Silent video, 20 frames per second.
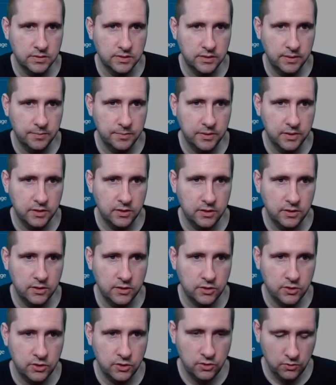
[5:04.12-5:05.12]
type in
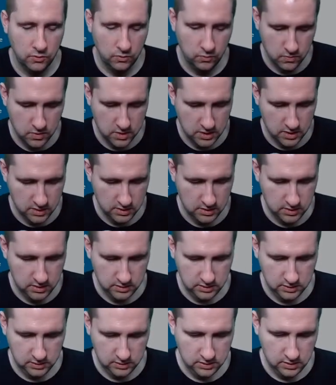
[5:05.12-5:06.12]
new
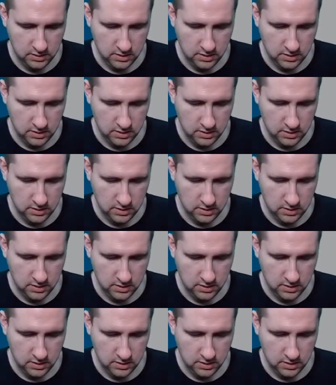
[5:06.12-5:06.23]
ones.